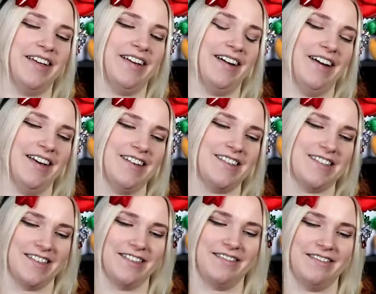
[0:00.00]
my gosh,
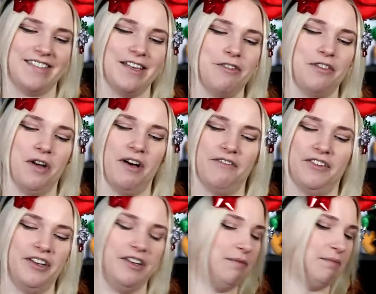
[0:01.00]
so
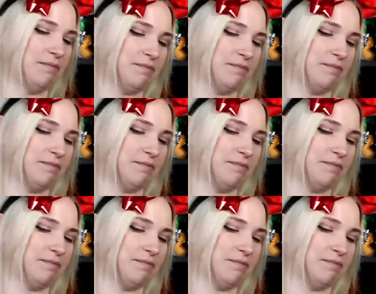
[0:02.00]
thoughtful.